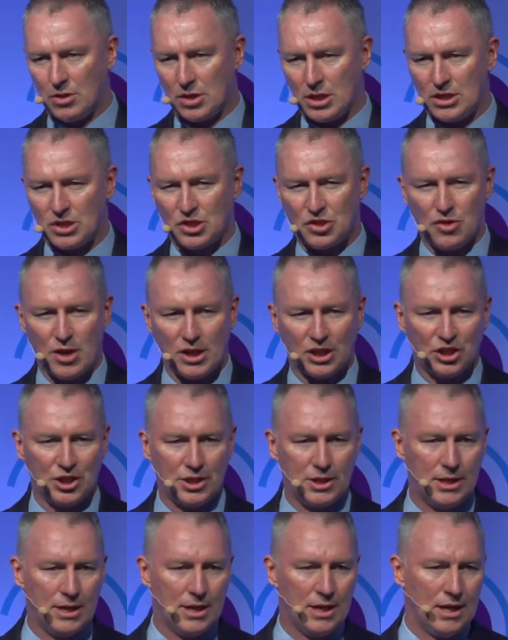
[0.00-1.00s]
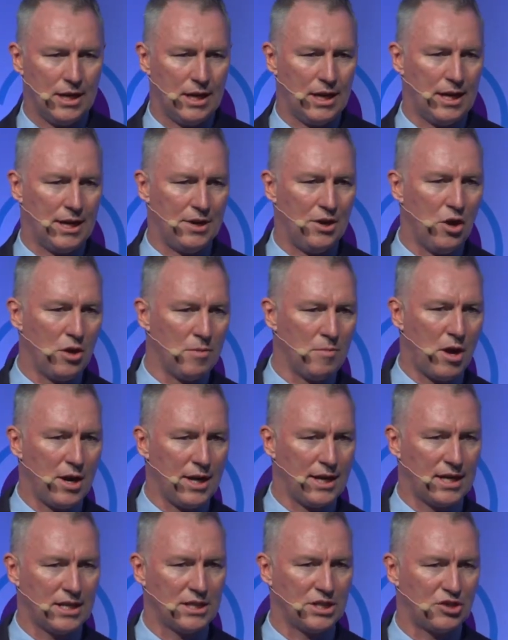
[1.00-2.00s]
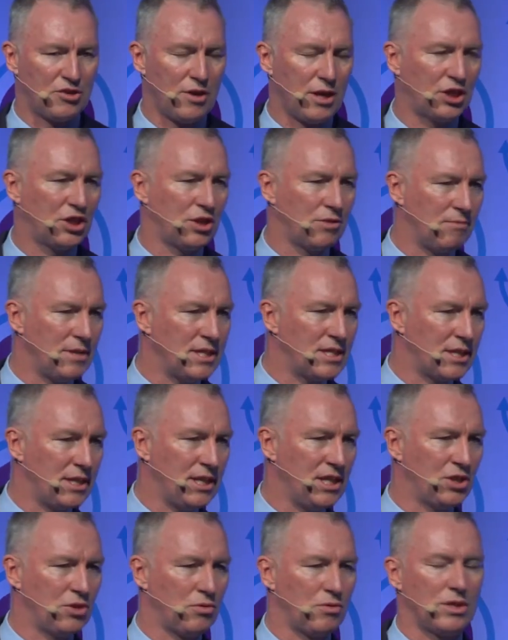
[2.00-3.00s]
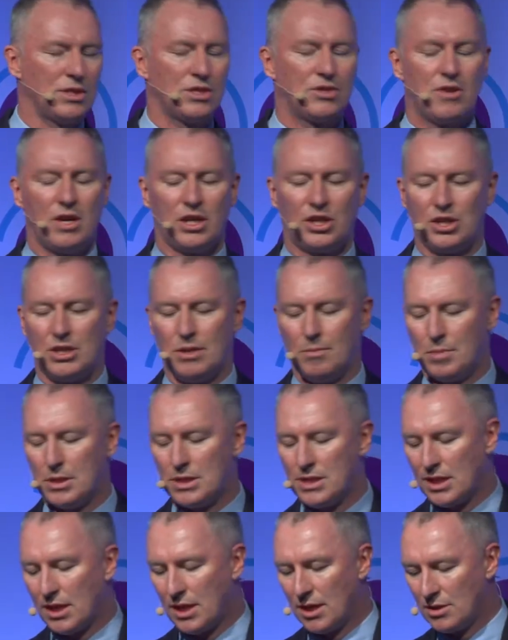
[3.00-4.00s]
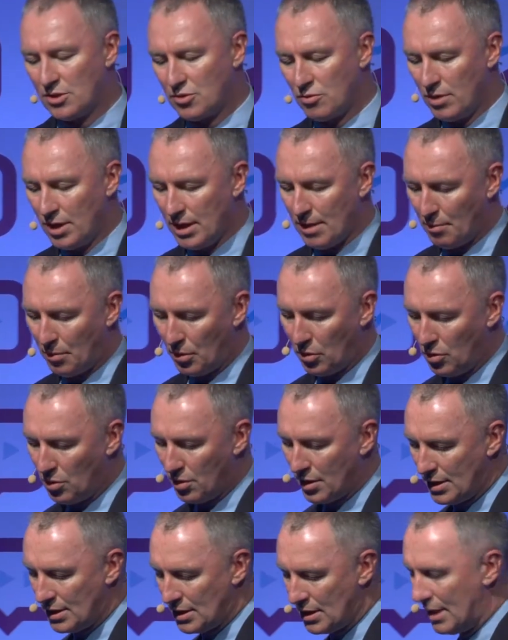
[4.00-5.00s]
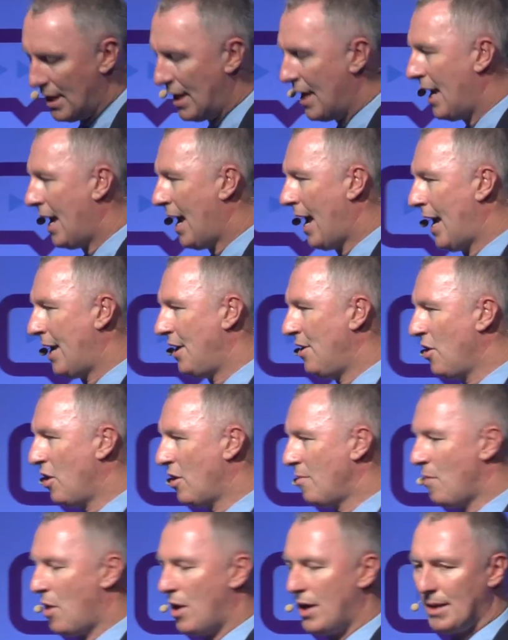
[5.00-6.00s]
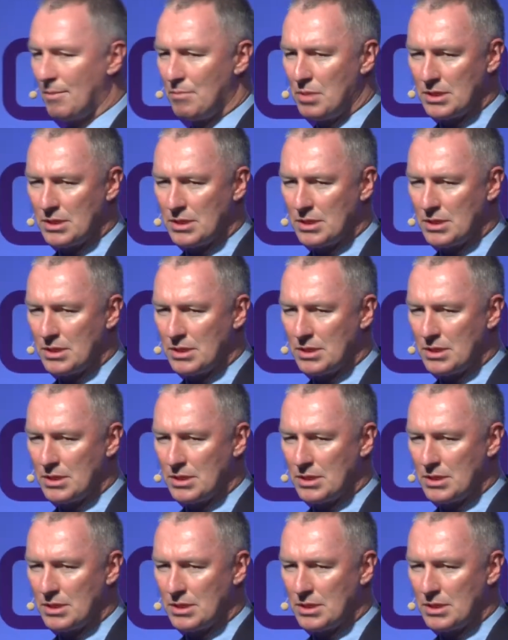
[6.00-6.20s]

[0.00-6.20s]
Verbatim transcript: construction, non-mining construction, residential construction in particular is really important. And non-mining